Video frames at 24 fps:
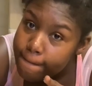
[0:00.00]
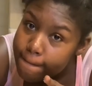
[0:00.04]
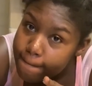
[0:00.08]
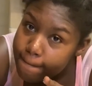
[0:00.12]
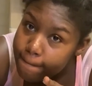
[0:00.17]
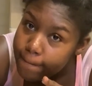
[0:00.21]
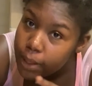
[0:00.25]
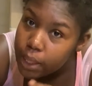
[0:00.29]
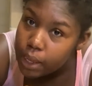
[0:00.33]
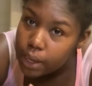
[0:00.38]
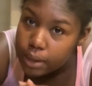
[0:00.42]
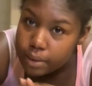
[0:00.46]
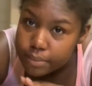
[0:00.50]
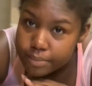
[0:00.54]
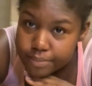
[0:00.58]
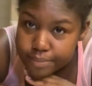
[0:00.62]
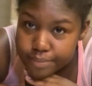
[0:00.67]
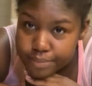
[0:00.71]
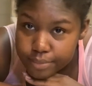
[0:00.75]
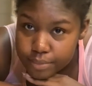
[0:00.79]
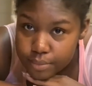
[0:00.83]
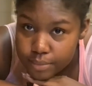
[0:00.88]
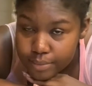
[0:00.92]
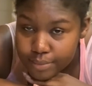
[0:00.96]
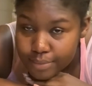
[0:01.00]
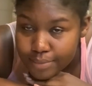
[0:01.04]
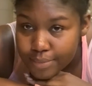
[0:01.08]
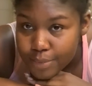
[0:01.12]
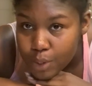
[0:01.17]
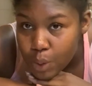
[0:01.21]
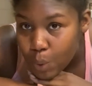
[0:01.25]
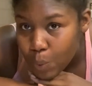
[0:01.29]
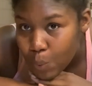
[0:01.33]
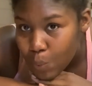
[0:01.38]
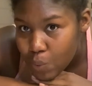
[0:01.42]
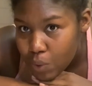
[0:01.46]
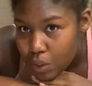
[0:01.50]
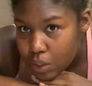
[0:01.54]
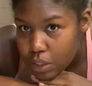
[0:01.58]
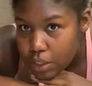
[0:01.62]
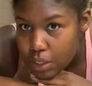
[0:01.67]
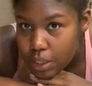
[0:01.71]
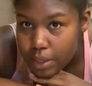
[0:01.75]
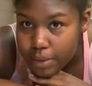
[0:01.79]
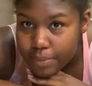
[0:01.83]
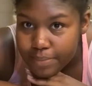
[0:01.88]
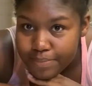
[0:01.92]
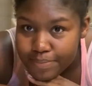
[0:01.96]
but we'll
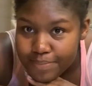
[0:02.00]
see.